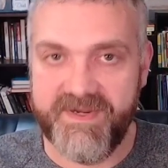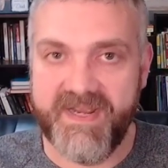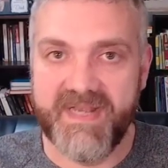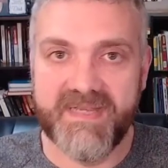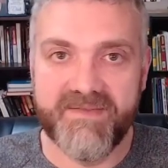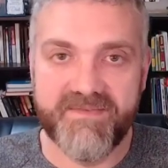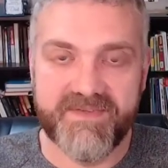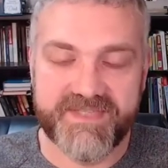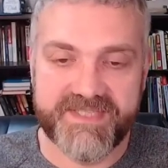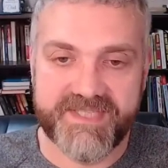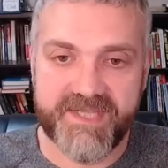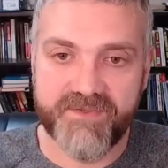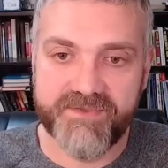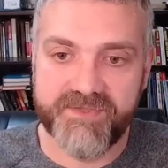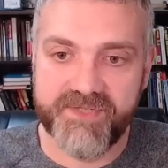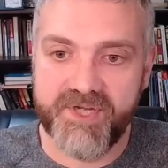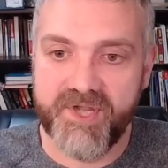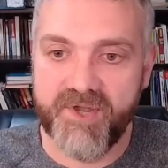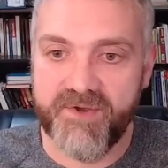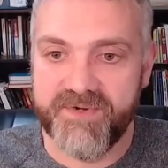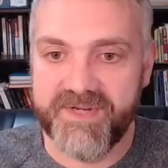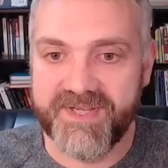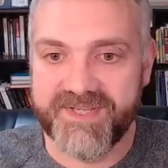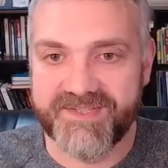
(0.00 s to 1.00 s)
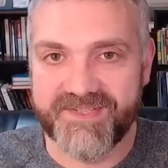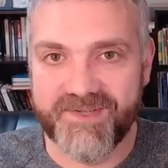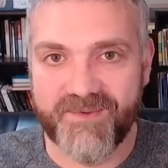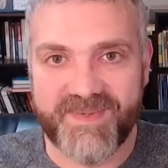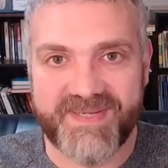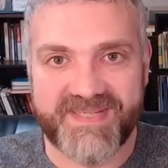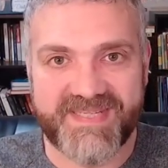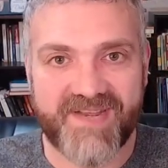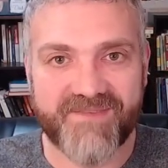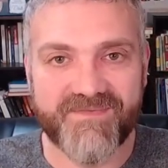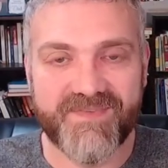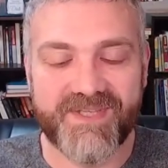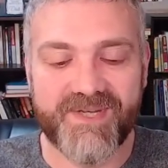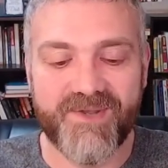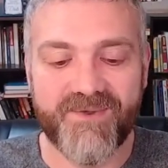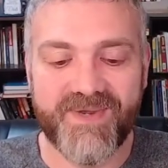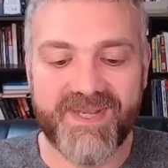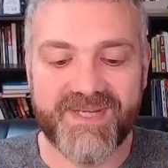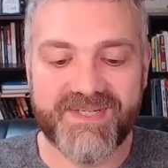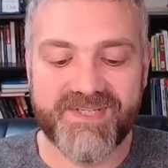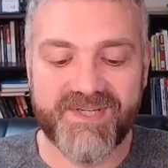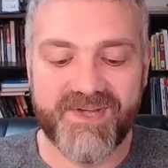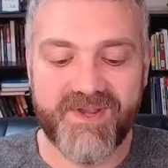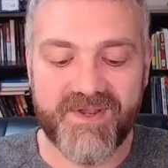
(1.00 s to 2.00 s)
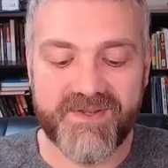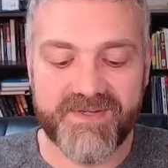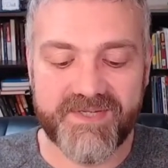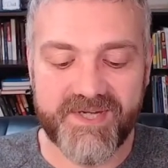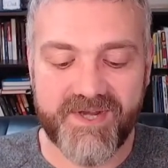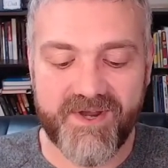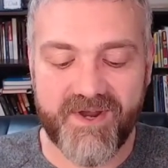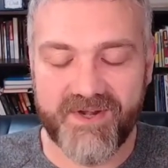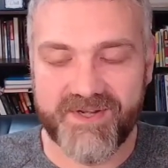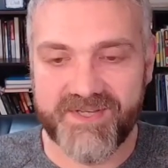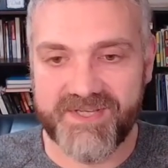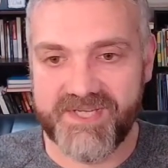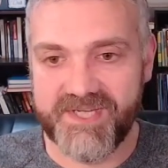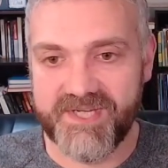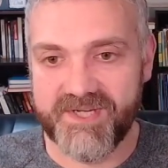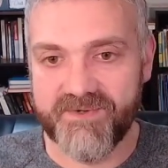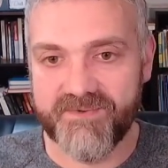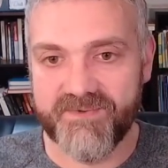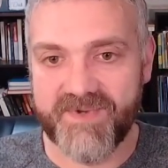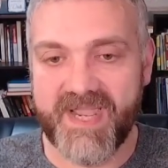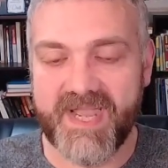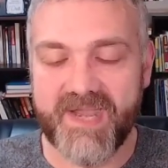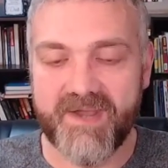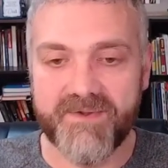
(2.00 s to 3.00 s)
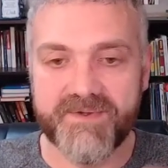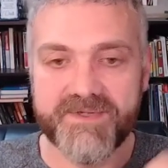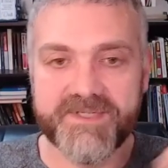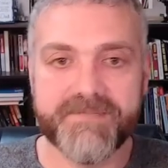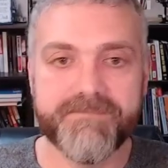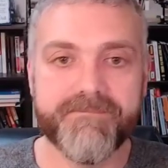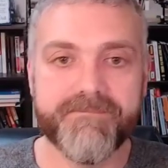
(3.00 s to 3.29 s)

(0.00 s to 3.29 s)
I live in South Dakota, so we definitely don't get to garden year round.